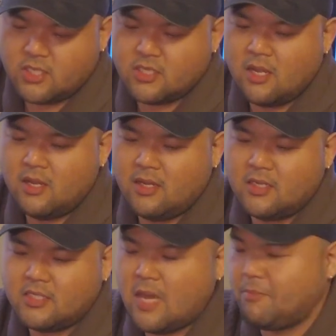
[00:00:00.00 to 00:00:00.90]
Here's
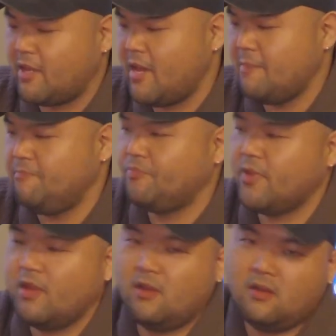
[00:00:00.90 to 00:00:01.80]
a bottle of
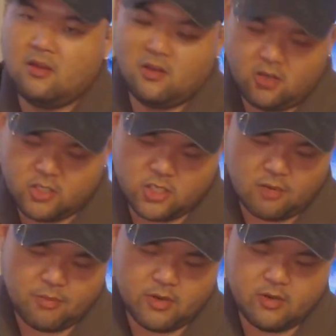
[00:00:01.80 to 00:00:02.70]

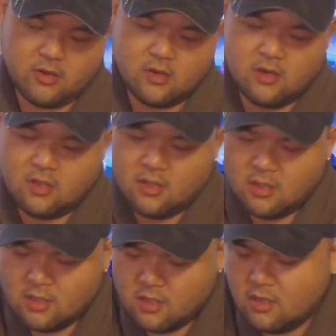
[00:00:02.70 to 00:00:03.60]
Zap-A-Gap Crazy
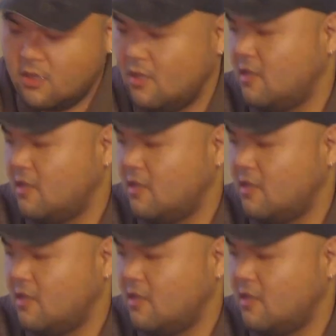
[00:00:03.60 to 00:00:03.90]
Glue.